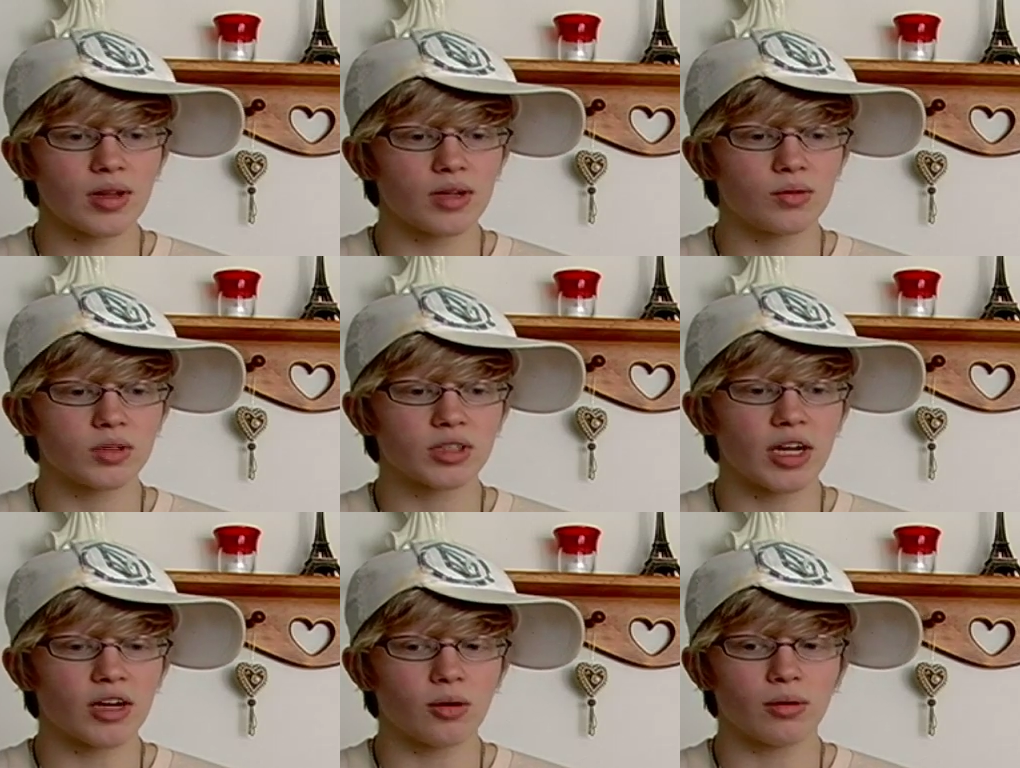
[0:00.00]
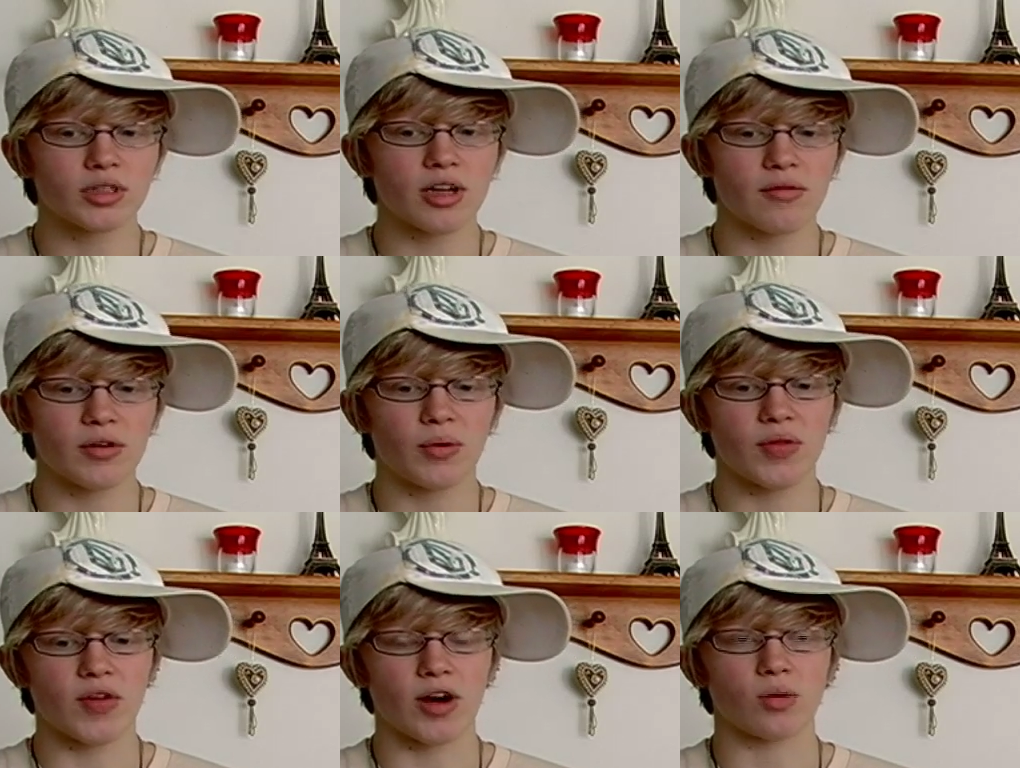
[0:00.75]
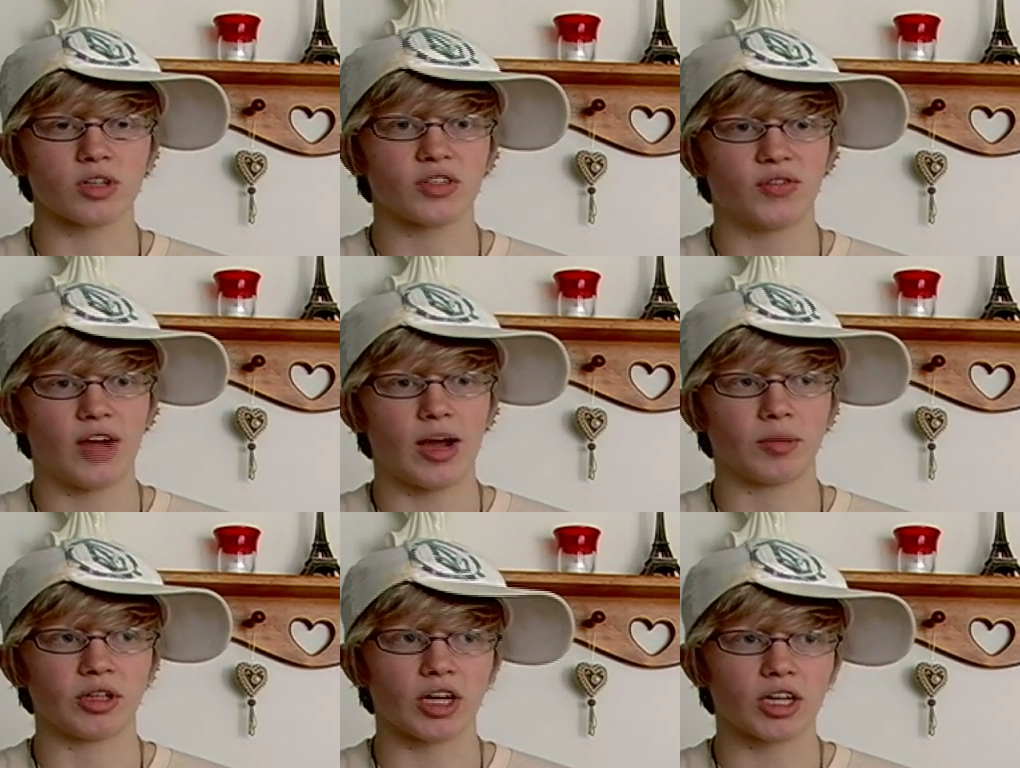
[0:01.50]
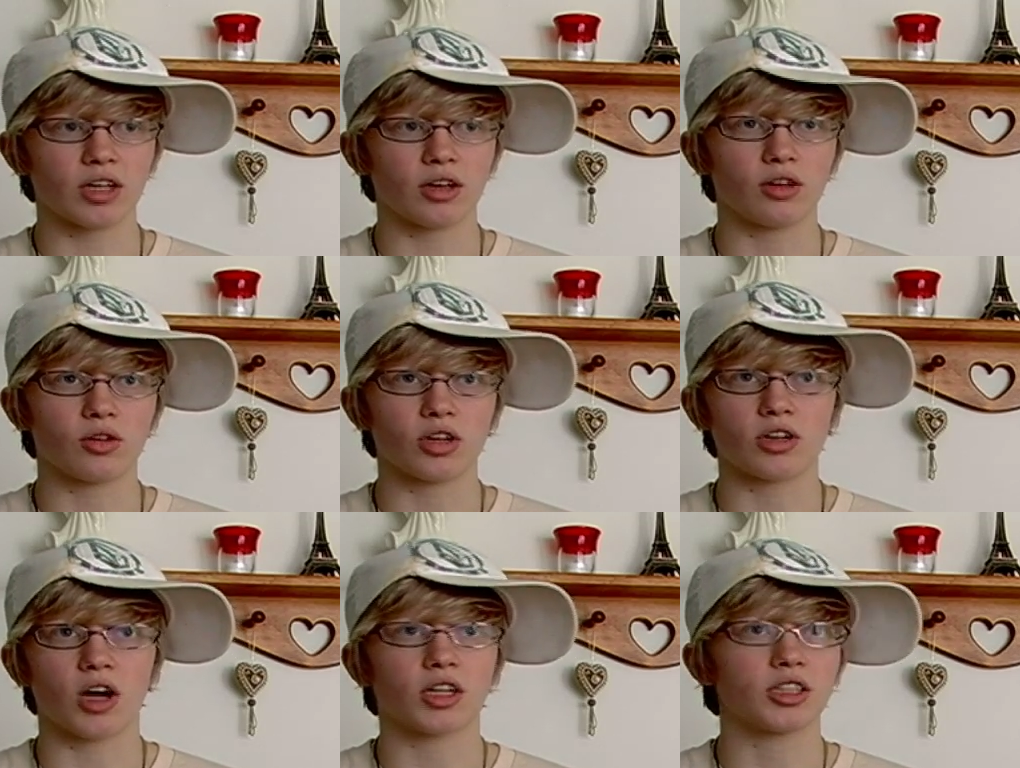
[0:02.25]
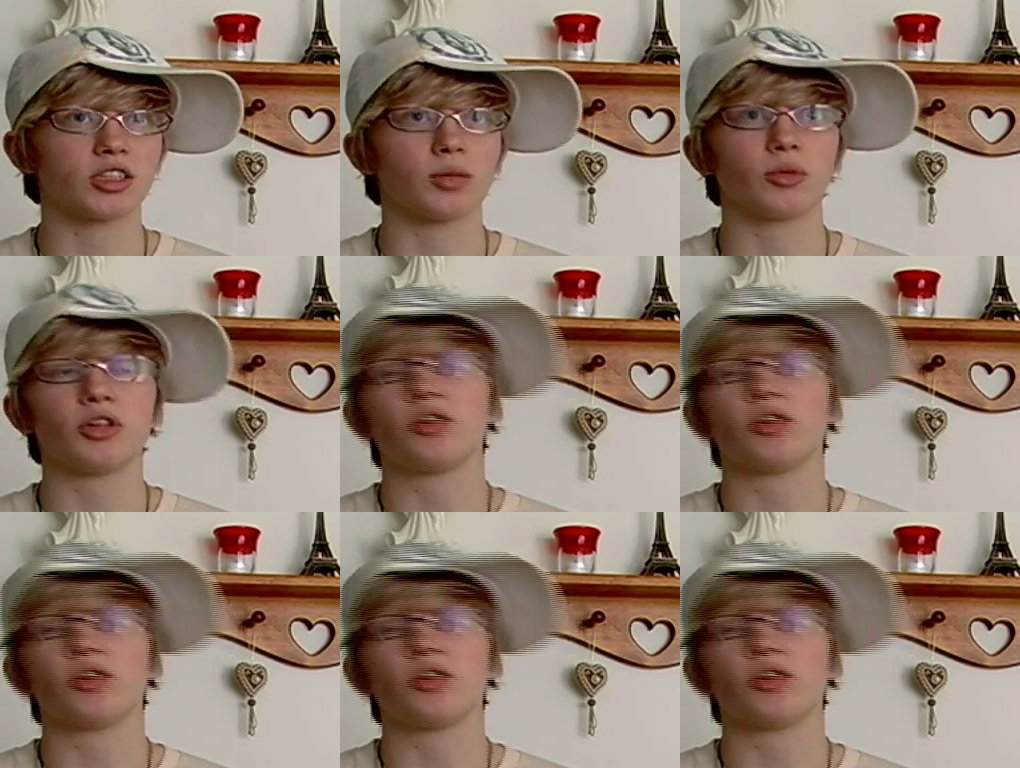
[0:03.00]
it was like almost everyone there was family. Like, you could talk to someone